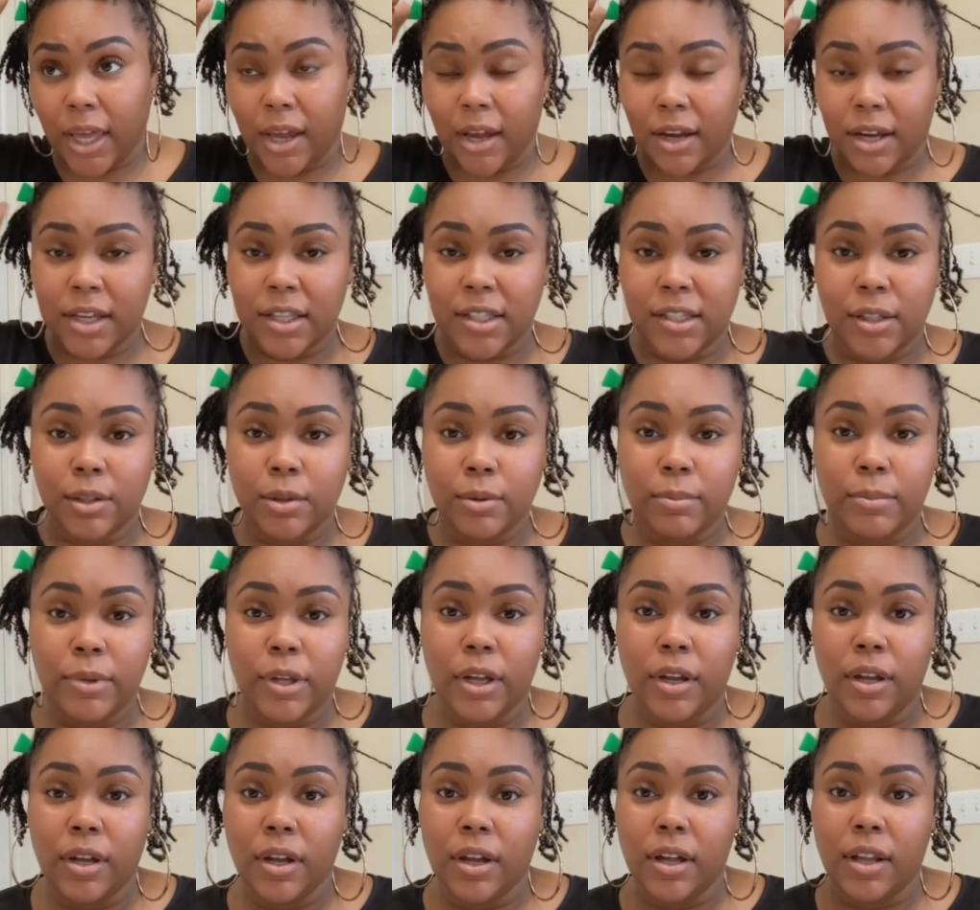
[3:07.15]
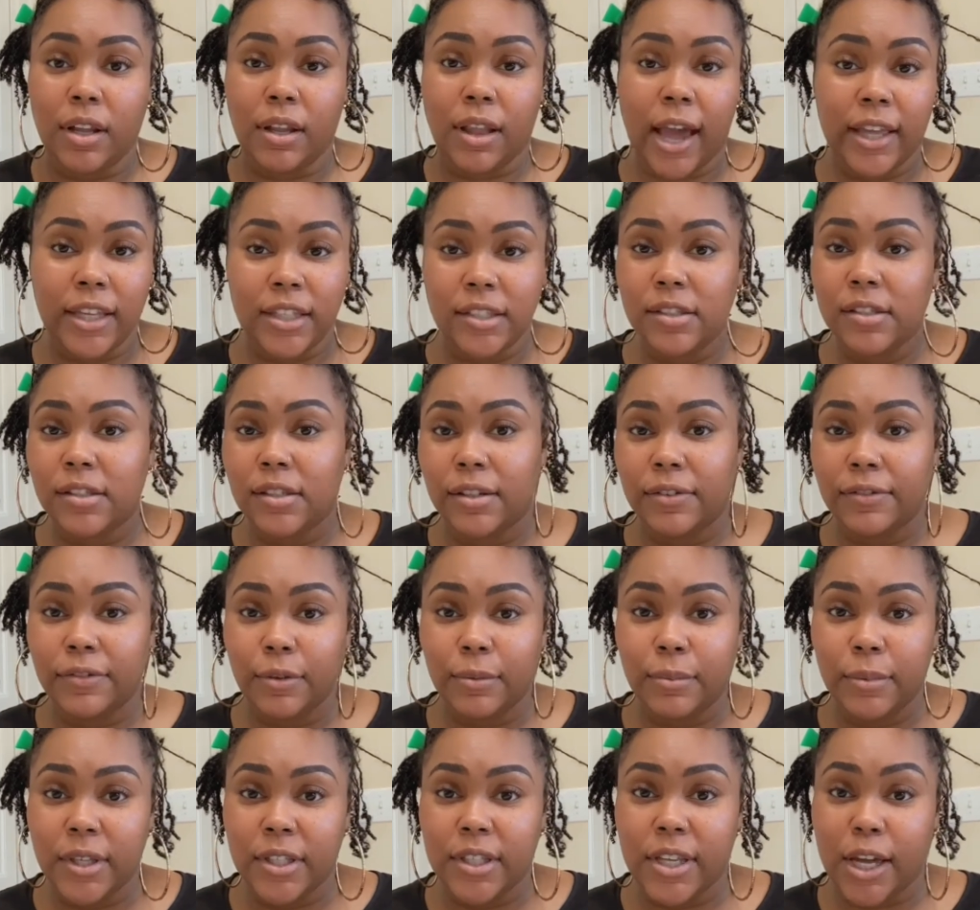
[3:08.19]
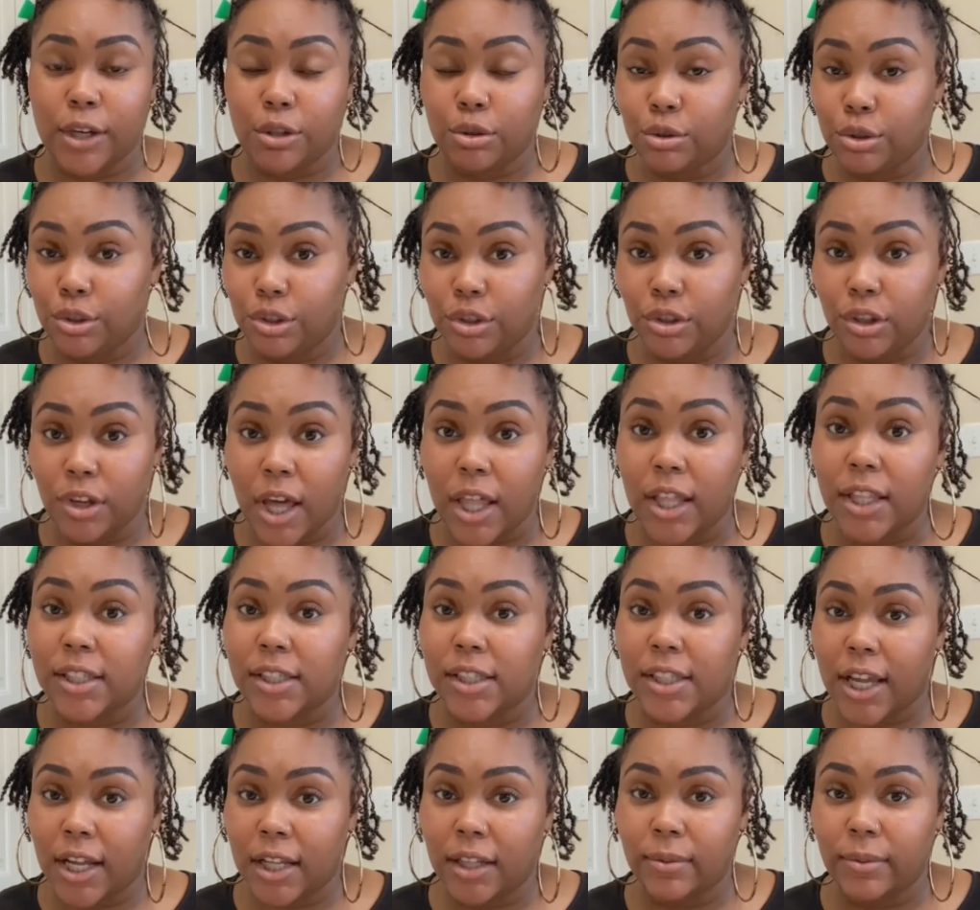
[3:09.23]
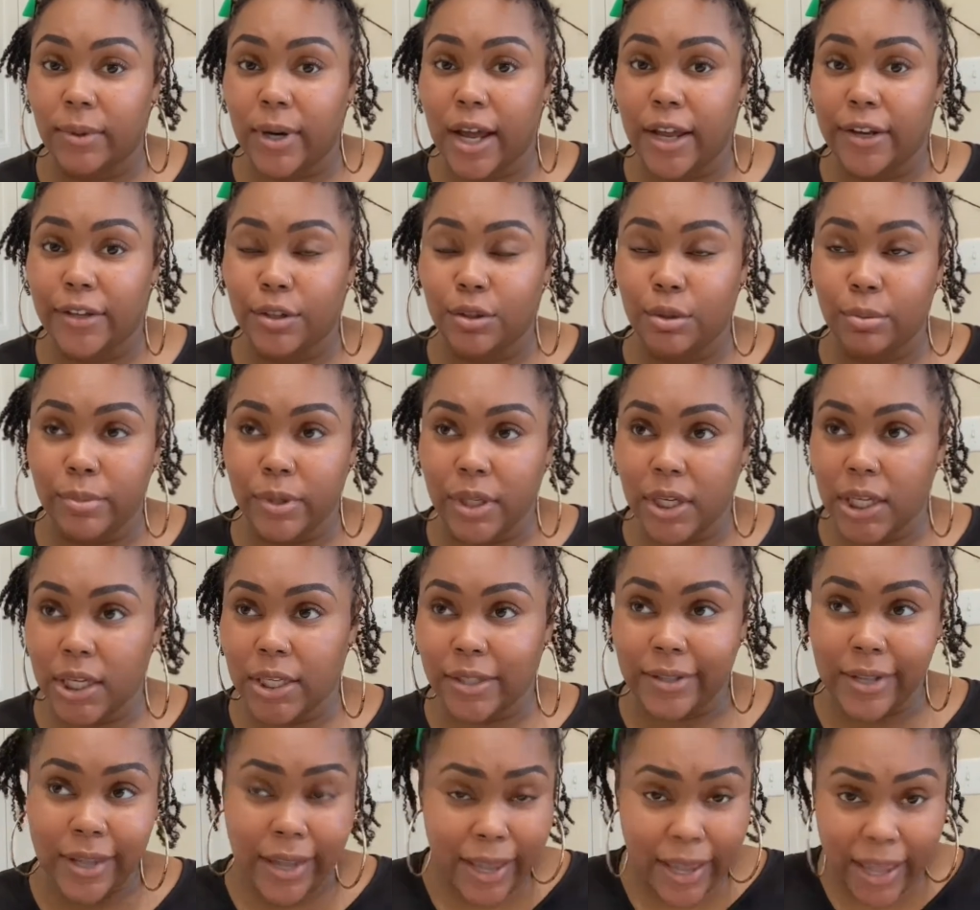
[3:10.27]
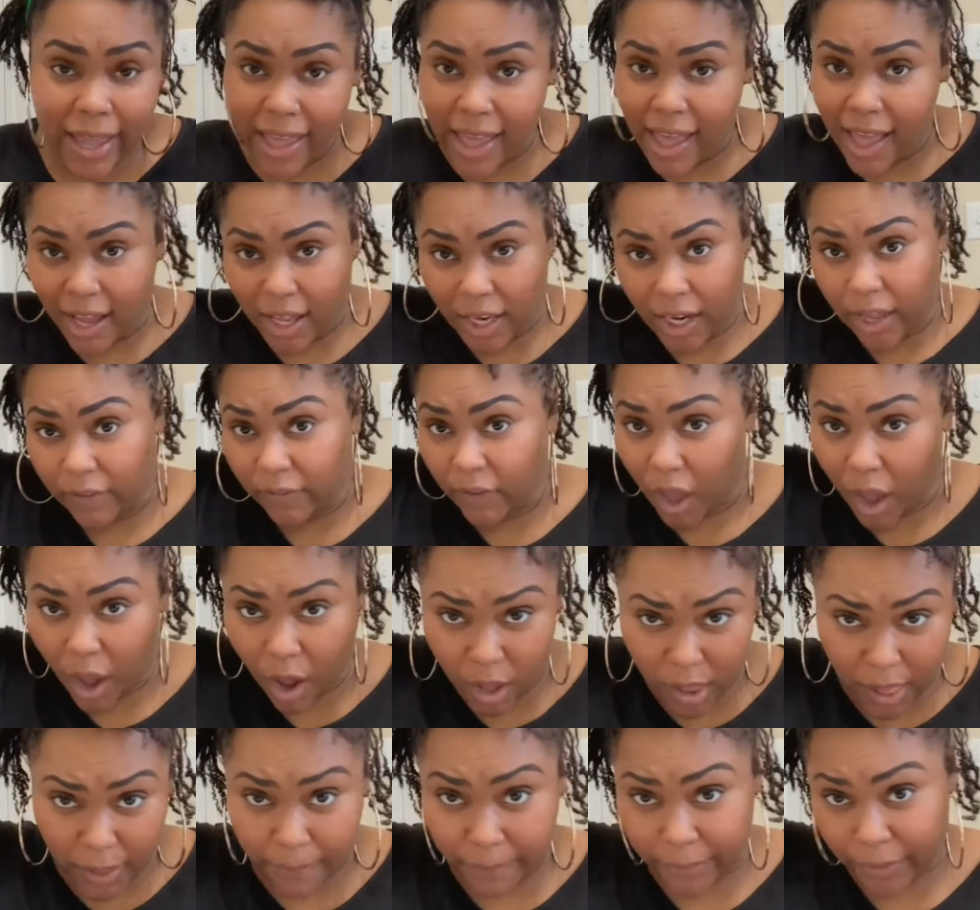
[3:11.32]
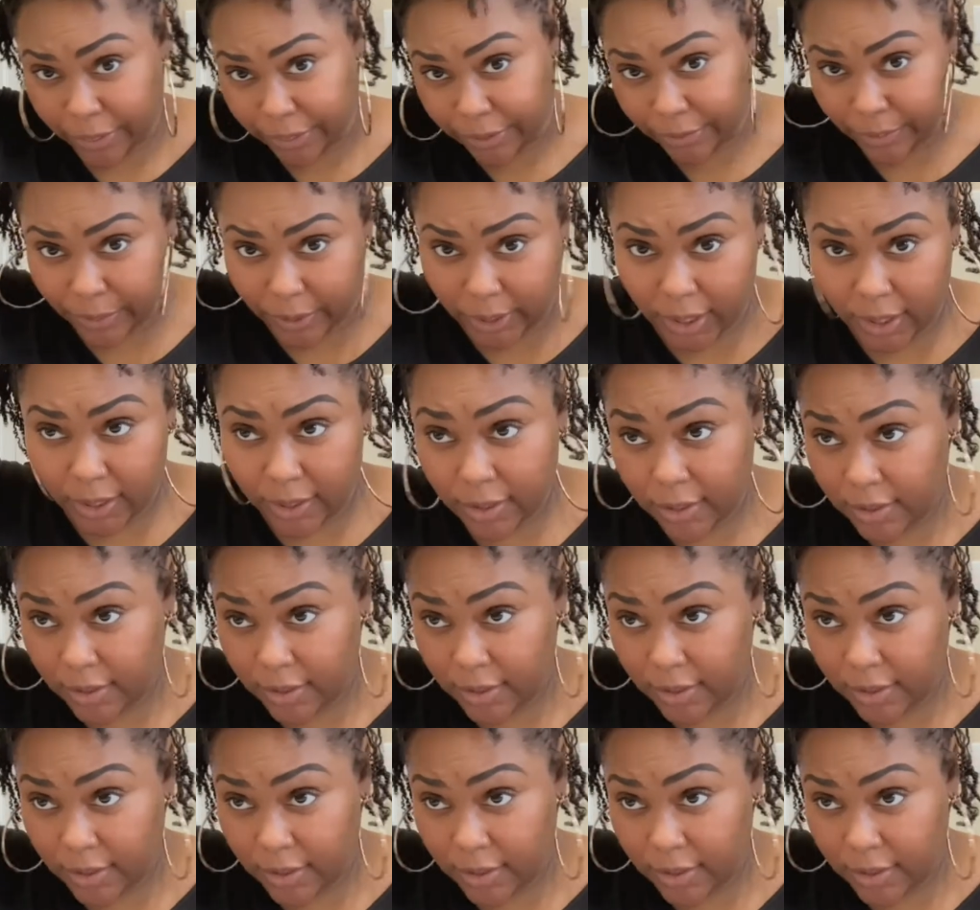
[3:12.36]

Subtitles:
because it'll be a lot easier for me to actually show y'all exactly what I do, because I can have y'all up and through there.